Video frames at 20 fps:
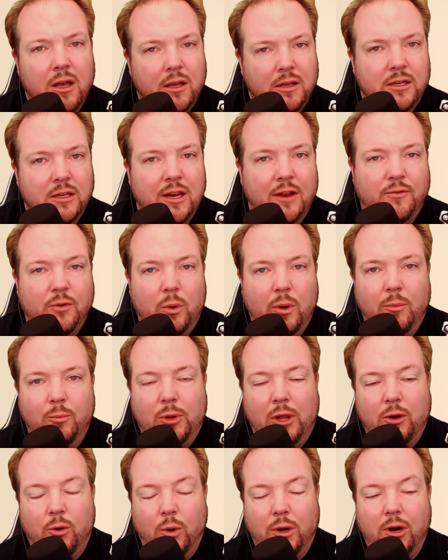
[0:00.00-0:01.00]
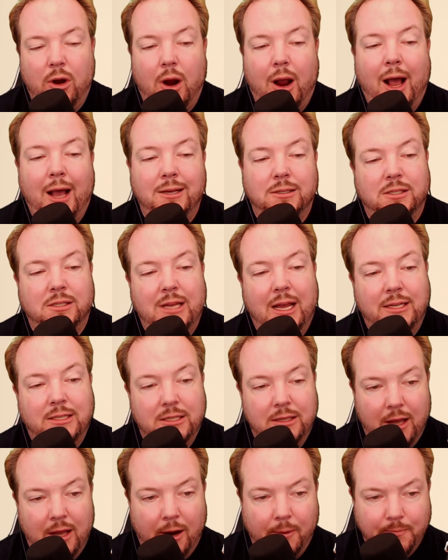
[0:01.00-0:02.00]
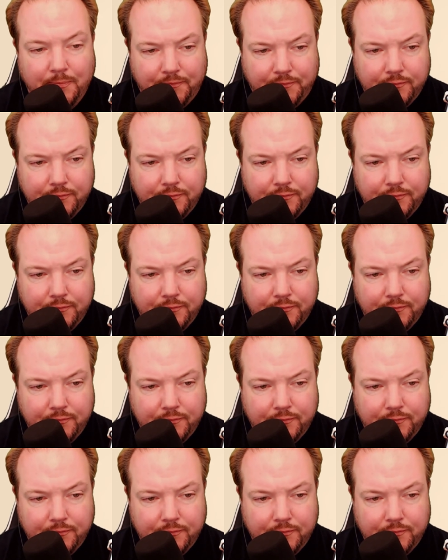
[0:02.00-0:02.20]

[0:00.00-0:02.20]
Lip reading: You definitely want to plunk one of your highest stats in there.